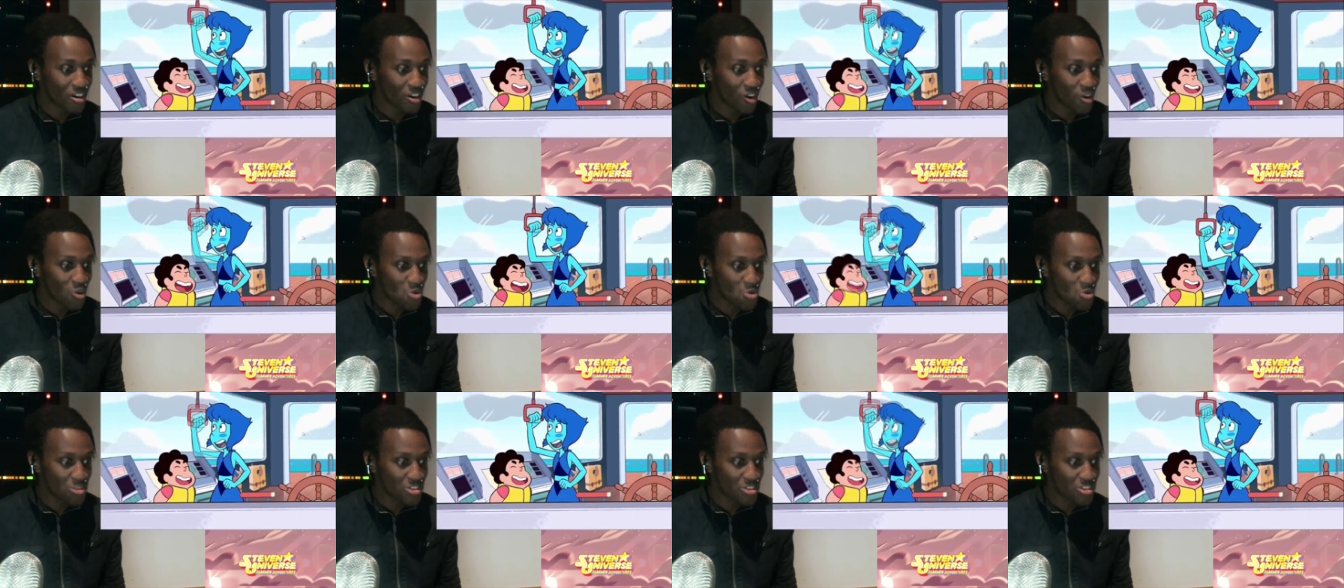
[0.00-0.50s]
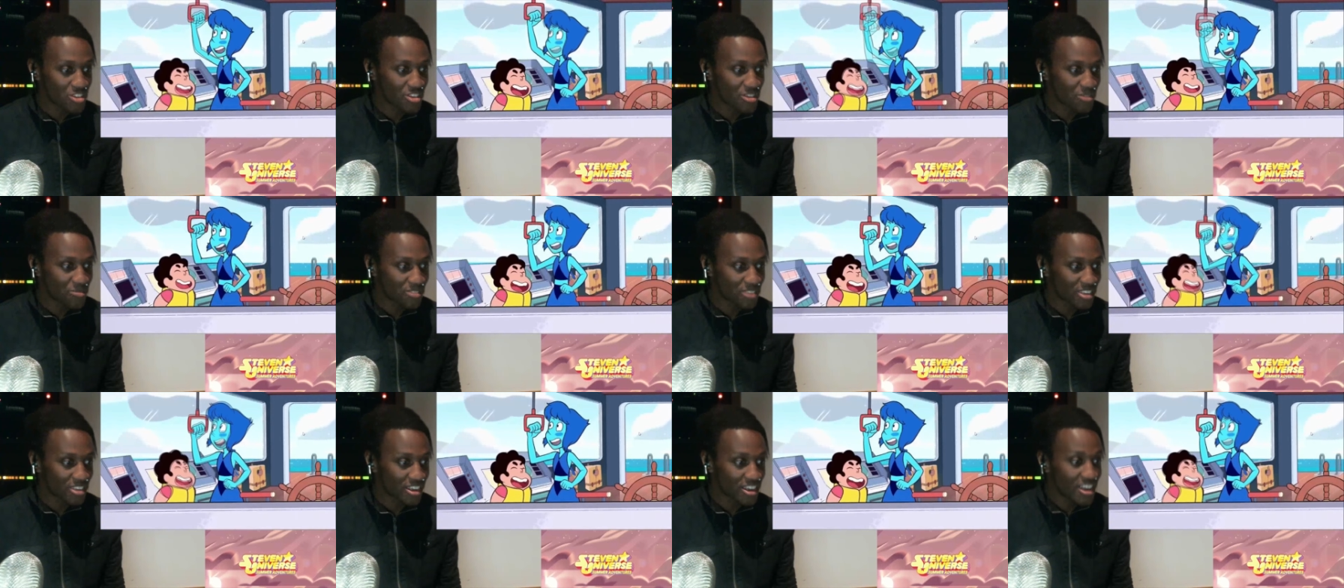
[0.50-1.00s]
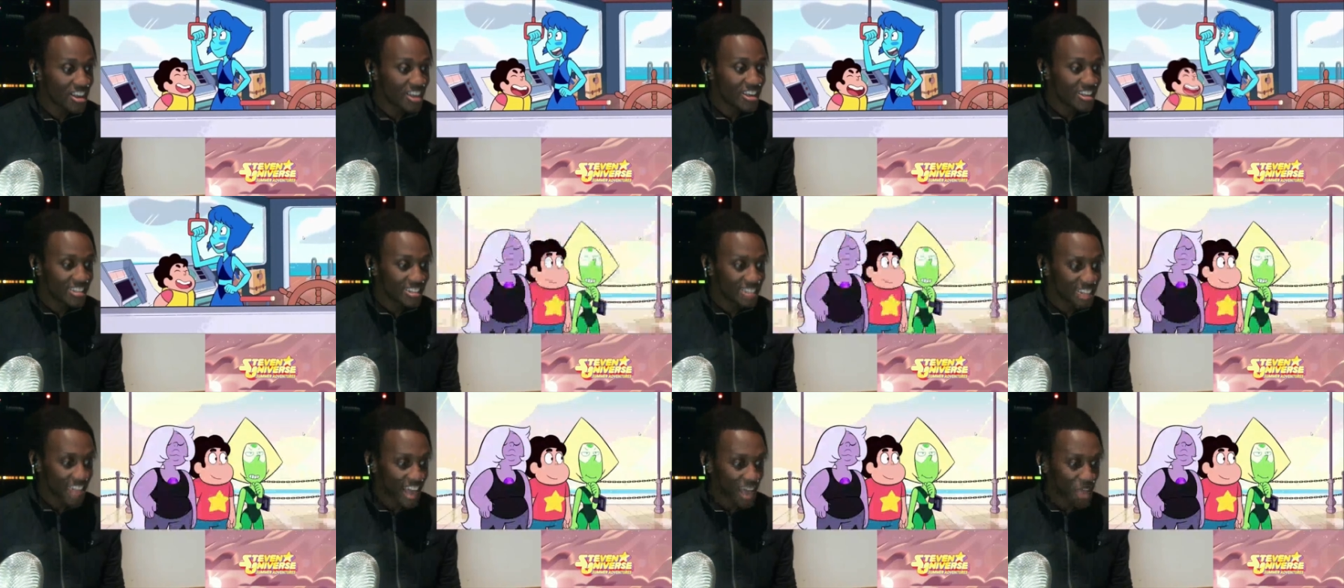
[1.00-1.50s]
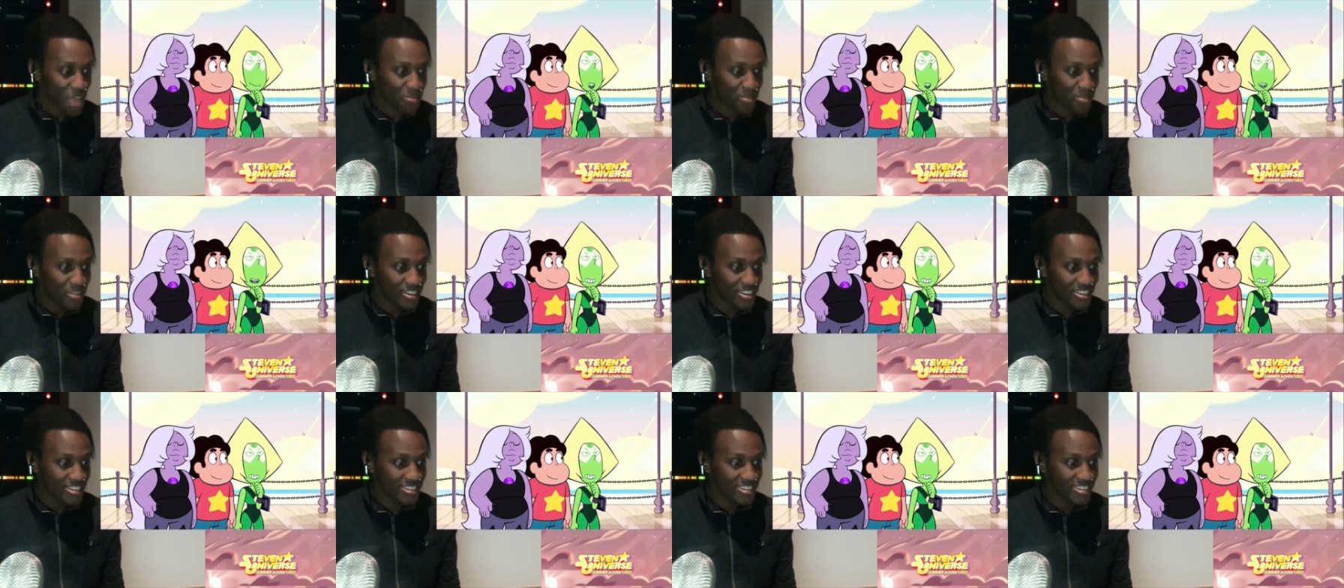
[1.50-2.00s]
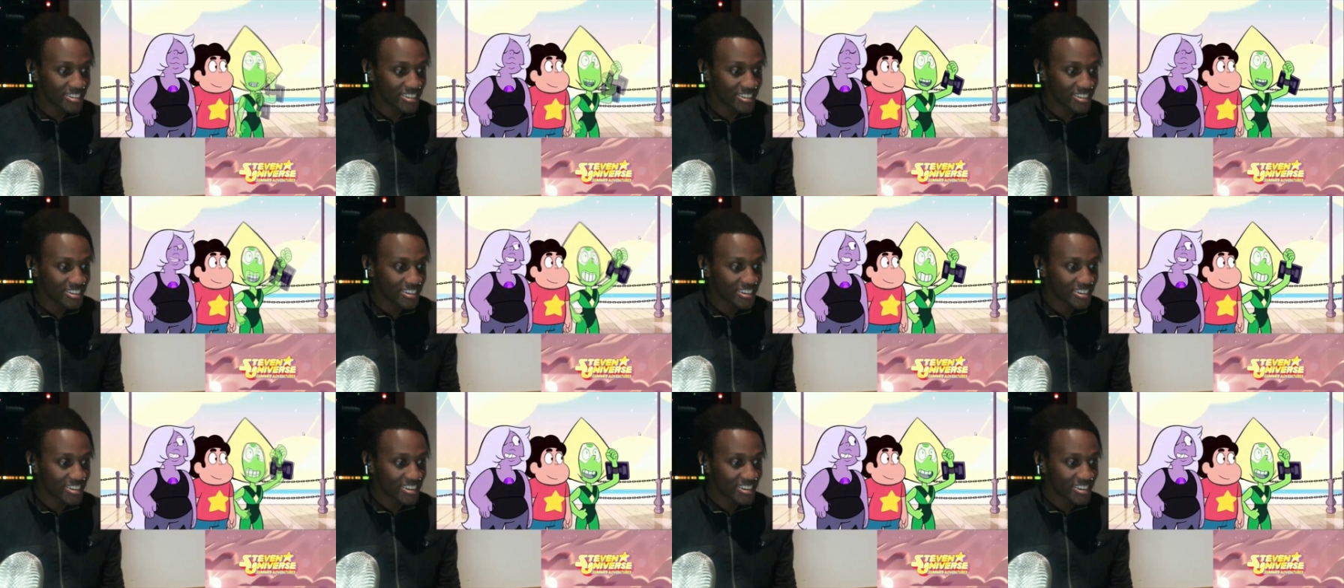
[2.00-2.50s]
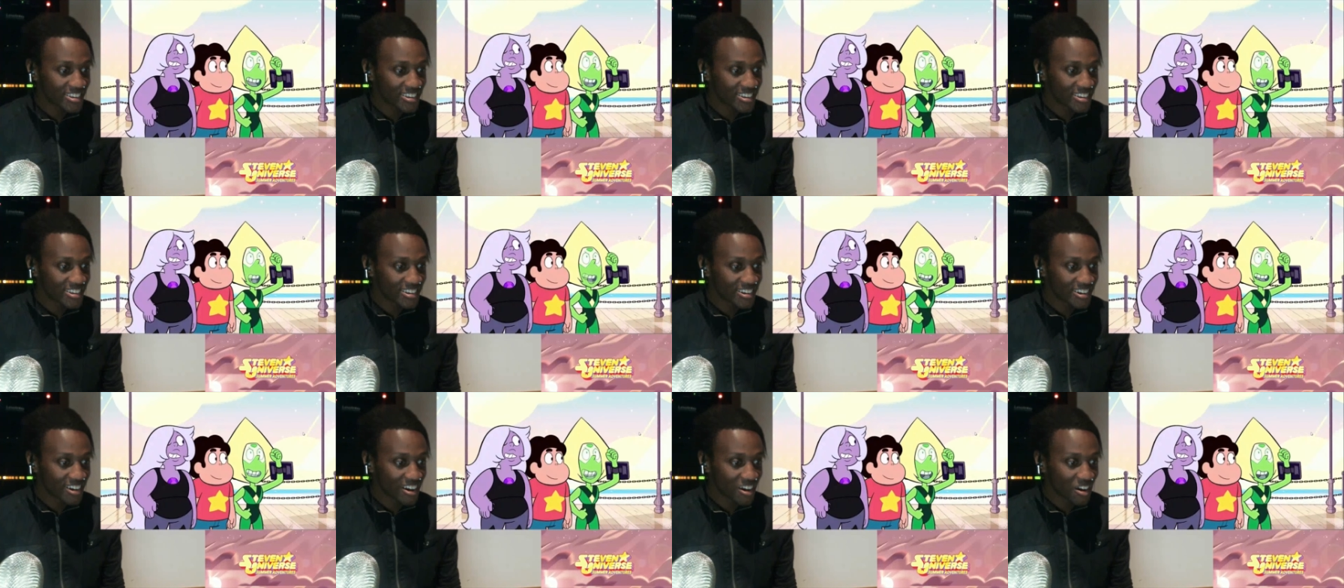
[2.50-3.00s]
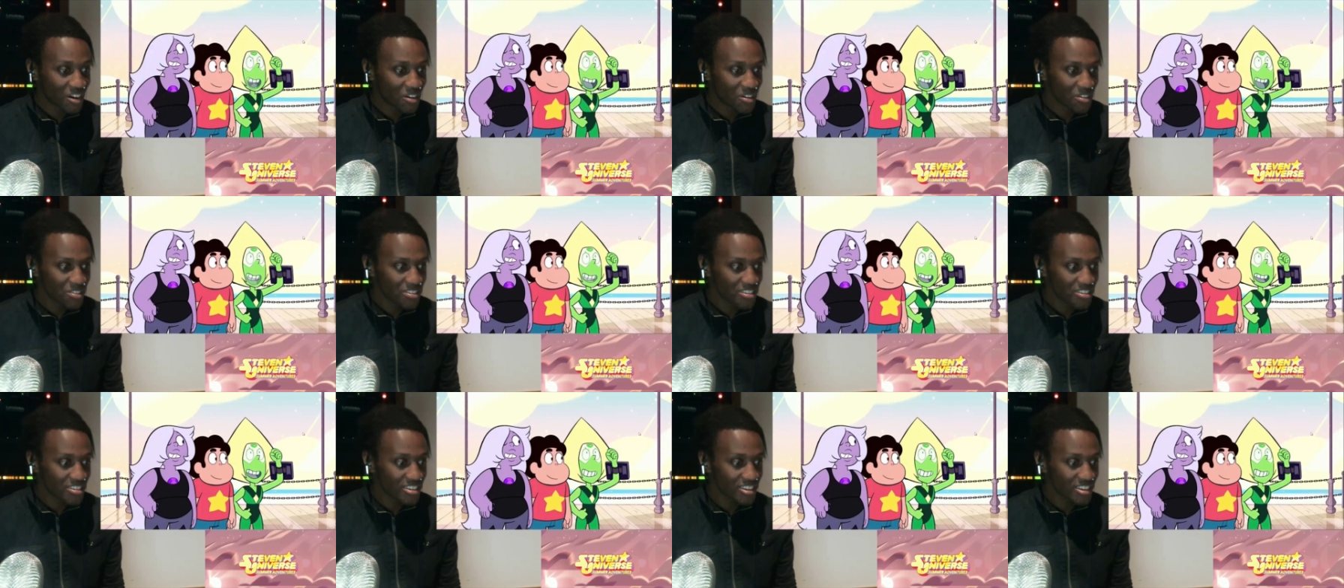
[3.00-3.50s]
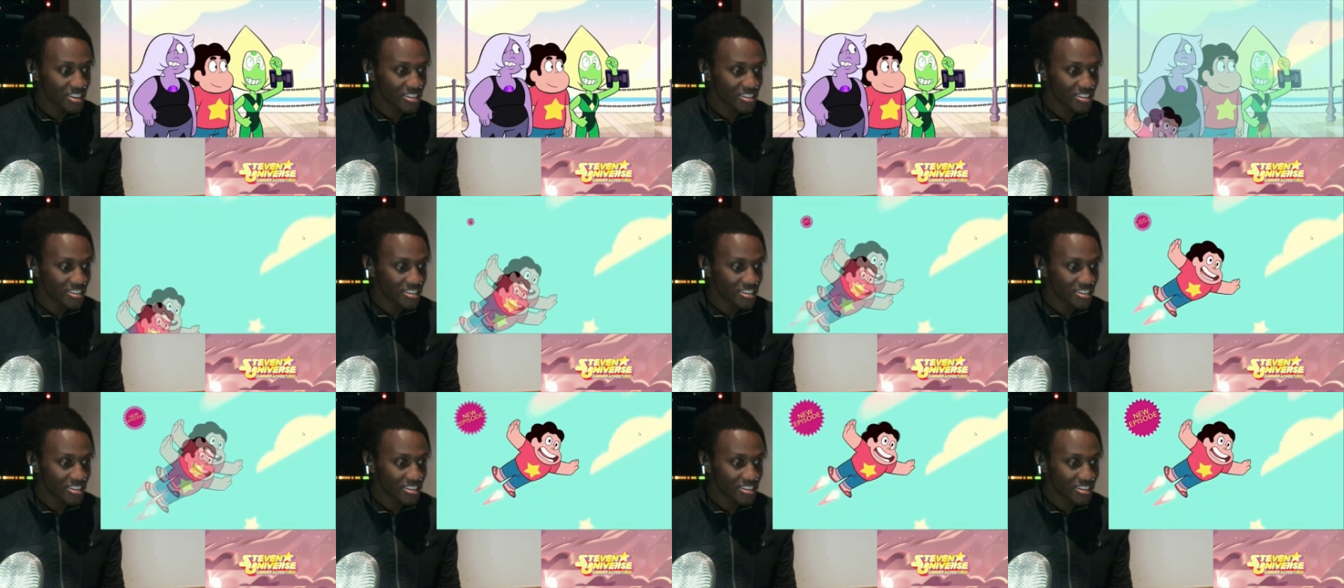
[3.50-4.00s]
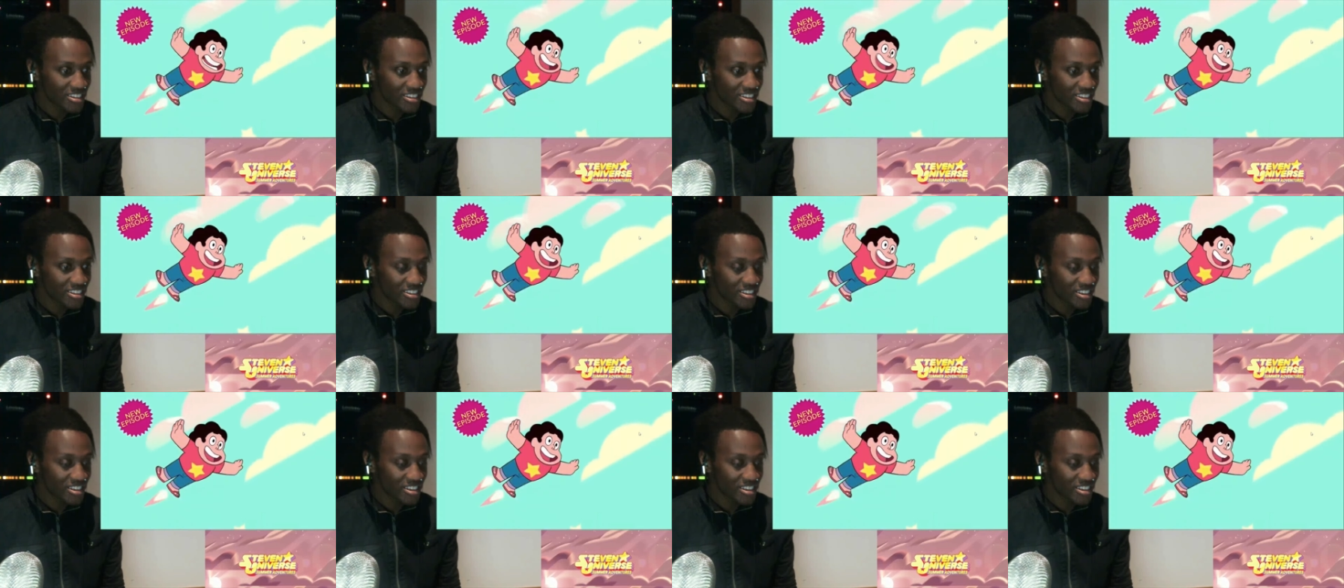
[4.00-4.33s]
Oh, ships, Lapis. Whoa. Let's follow this oh, logic. We've got a